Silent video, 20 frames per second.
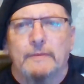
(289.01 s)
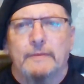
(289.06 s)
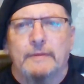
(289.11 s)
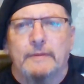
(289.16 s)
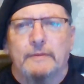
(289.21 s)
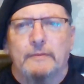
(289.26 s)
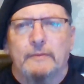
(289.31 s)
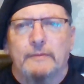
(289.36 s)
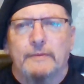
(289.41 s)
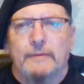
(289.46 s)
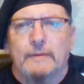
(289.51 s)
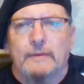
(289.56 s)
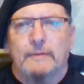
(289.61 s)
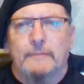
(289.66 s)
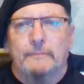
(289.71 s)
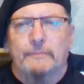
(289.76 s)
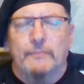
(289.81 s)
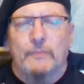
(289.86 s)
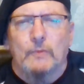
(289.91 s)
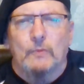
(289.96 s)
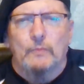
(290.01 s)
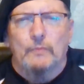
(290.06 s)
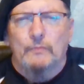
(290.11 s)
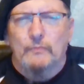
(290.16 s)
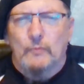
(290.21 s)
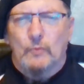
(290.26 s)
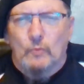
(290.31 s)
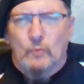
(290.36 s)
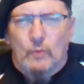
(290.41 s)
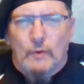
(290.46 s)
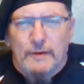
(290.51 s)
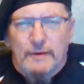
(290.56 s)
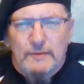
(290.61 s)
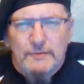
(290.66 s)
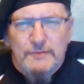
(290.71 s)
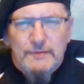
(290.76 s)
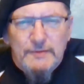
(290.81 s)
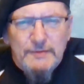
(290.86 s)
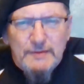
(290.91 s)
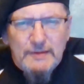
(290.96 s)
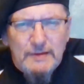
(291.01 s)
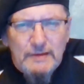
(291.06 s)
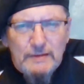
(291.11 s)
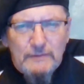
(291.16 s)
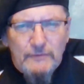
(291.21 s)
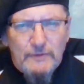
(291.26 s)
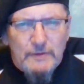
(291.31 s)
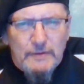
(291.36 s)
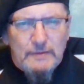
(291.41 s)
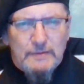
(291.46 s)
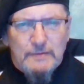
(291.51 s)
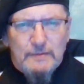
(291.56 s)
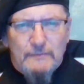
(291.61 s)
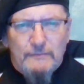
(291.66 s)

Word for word: And um, what is the significance